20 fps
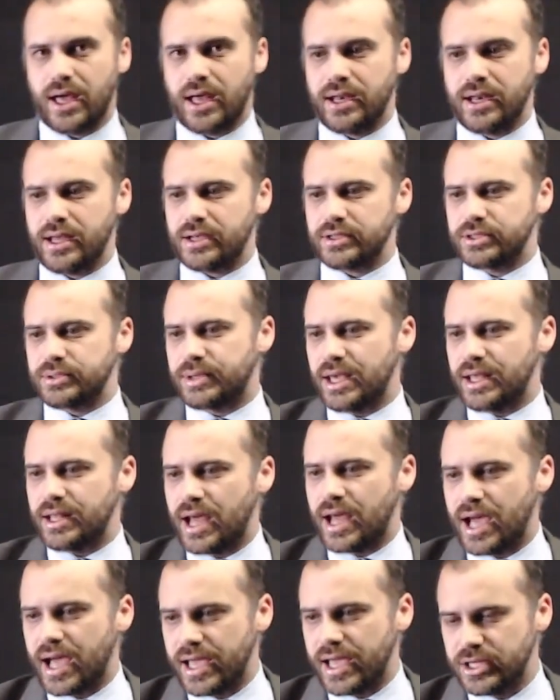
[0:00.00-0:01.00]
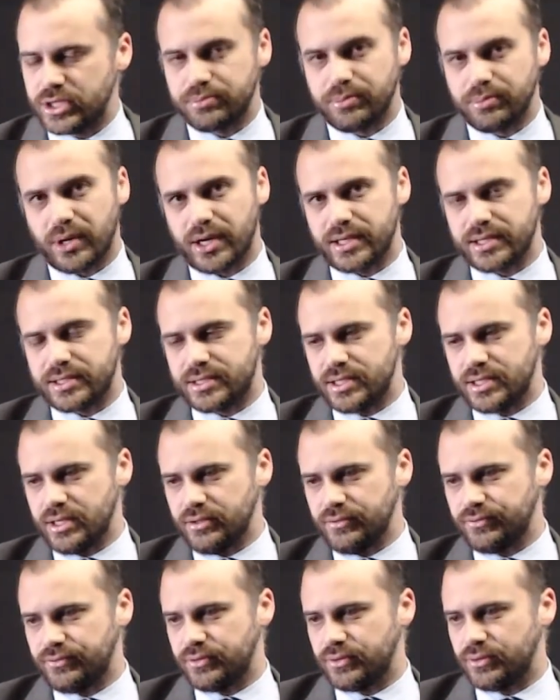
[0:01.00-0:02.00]
And now to get h by
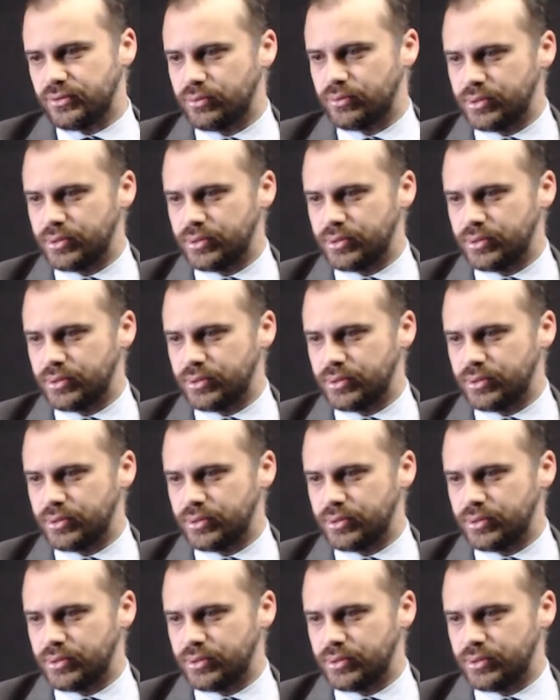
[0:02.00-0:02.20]
itself,